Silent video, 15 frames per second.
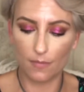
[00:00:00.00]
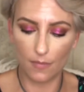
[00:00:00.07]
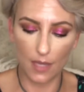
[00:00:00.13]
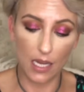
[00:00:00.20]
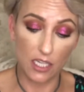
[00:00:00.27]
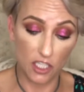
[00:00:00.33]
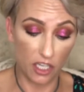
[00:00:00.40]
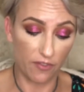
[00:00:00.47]

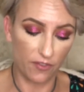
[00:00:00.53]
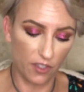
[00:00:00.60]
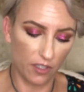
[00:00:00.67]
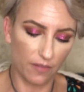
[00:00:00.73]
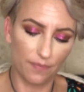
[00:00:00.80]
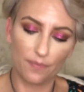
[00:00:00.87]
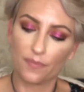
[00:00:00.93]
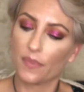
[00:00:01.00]
a
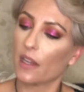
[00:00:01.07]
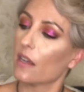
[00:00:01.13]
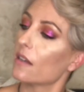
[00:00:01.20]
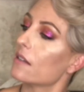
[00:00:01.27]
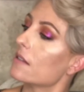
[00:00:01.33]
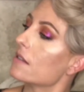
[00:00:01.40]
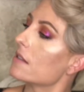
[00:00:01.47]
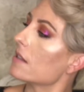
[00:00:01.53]
shifter.
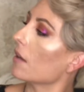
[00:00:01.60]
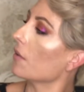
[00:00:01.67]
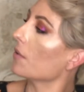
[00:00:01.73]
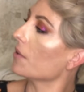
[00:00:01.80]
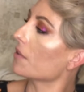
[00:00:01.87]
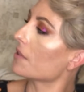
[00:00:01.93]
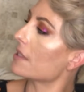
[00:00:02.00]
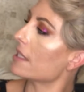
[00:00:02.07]
So
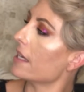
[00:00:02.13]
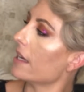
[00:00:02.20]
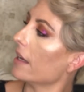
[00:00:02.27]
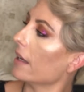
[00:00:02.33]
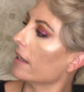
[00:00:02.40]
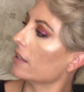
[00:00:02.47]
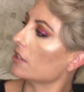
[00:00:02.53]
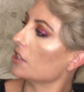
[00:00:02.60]
you'll
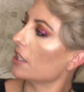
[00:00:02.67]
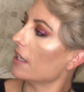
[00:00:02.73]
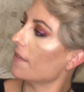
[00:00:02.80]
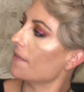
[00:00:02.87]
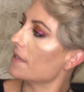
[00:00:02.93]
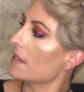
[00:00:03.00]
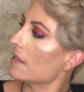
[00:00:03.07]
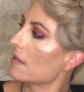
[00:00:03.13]
see it
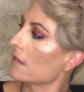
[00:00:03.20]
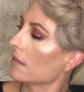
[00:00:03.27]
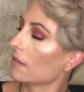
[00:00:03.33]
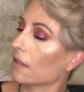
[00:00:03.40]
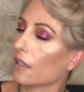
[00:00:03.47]
shifts.